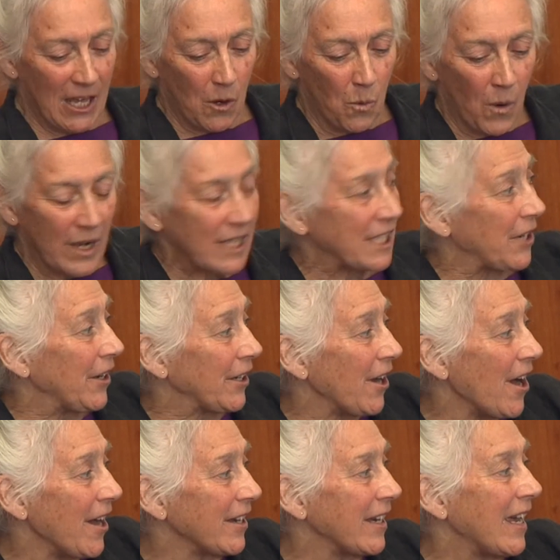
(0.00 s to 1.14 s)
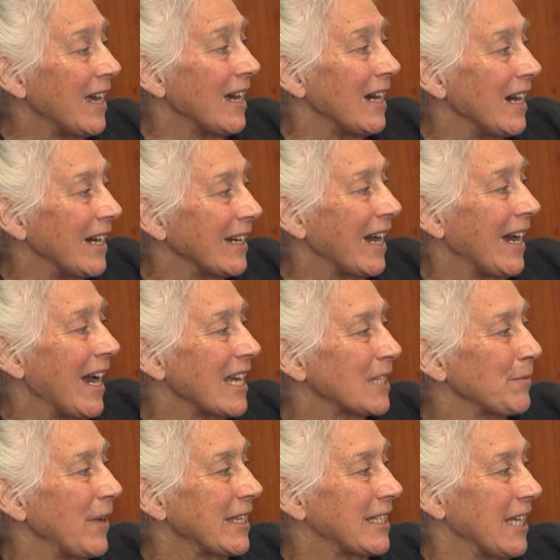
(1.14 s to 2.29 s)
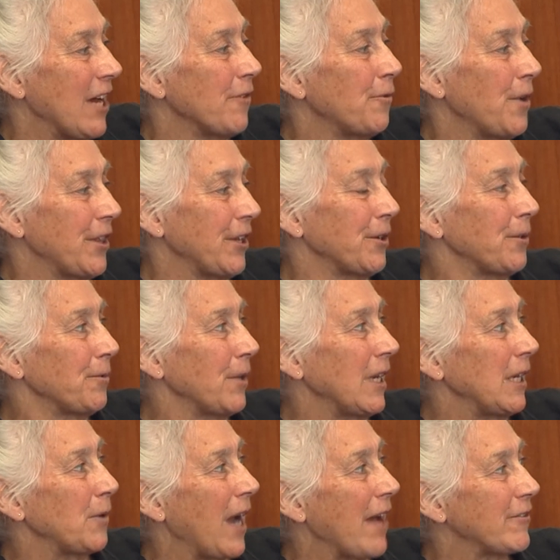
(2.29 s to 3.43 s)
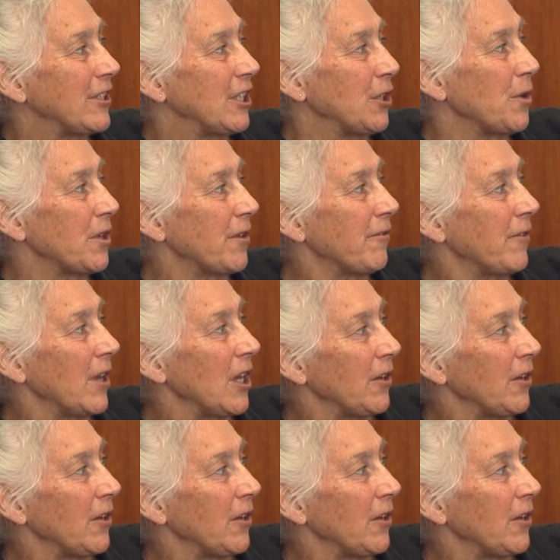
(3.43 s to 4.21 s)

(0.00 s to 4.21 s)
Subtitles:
What is going on? I ask myself whether really we have to do with